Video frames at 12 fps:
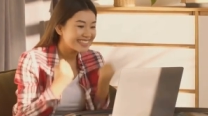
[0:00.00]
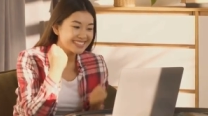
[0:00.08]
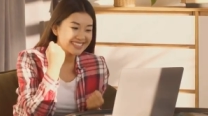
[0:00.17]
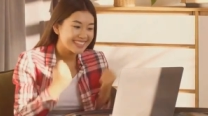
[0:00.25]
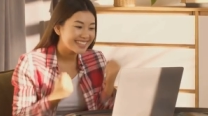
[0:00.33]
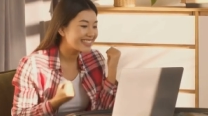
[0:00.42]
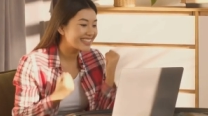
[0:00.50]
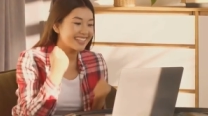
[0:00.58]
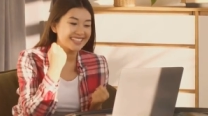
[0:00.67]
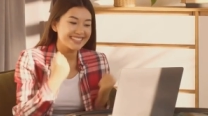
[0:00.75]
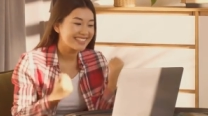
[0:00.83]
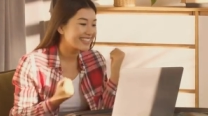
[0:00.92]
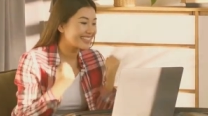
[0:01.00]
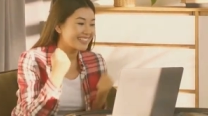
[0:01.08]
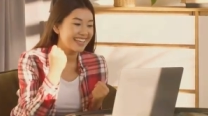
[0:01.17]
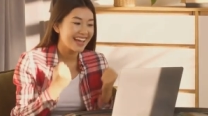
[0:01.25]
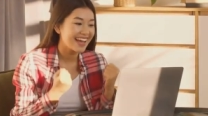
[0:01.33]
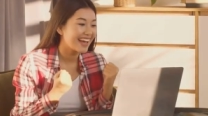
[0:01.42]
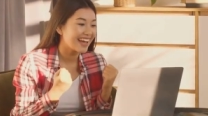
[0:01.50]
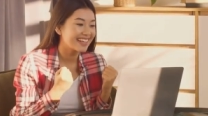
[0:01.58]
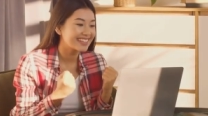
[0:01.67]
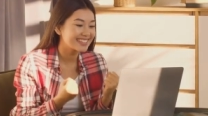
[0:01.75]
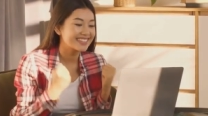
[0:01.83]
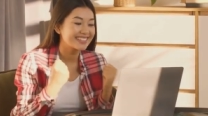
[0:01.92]
The influence of these
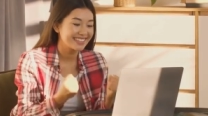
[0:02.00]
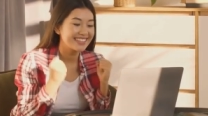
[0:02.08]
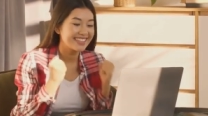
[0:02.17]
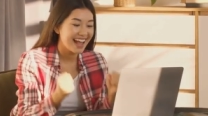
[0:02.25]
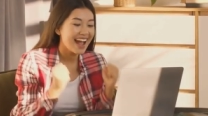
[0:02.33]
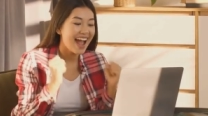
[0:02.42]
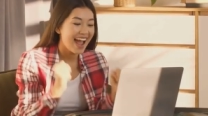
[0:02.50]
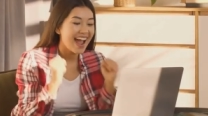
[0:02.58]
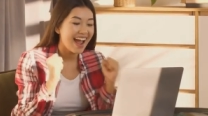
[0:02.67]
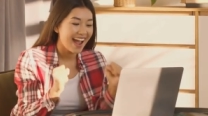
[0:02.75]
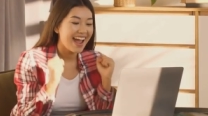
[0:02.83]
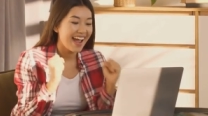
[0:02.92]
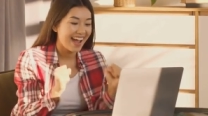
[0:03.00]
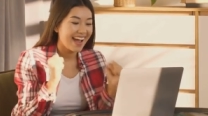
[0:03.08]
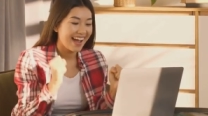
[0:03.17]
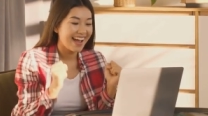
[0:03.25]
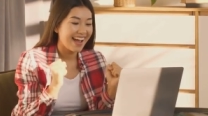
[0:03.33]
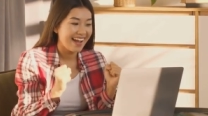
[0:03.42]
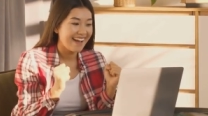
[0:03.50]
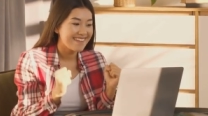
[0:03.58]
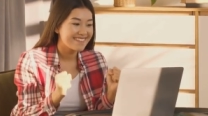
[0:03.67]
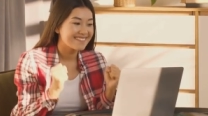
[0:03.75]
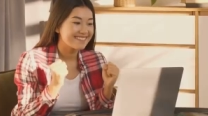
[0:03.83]
women cannot be overstated. Their